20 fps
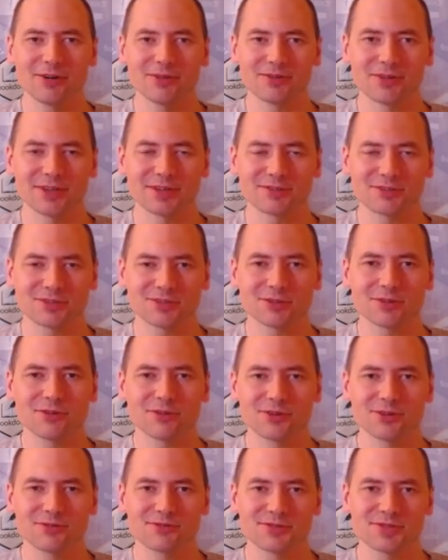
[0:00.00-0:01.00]
and show
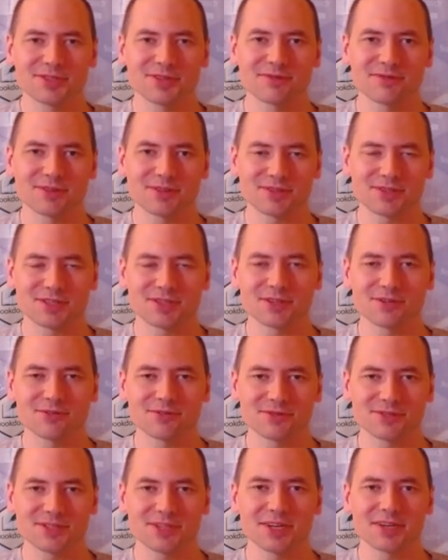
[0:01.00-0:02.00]
you some of the skills
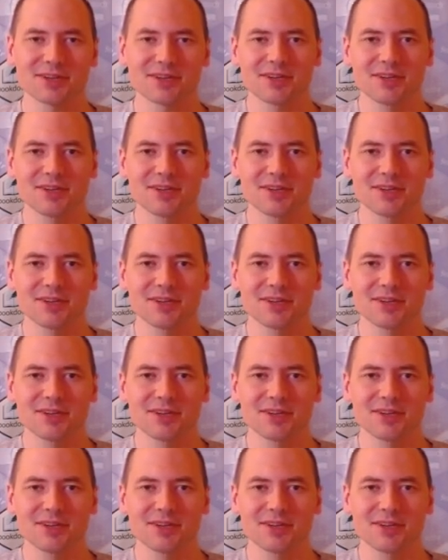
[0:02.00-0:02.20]
that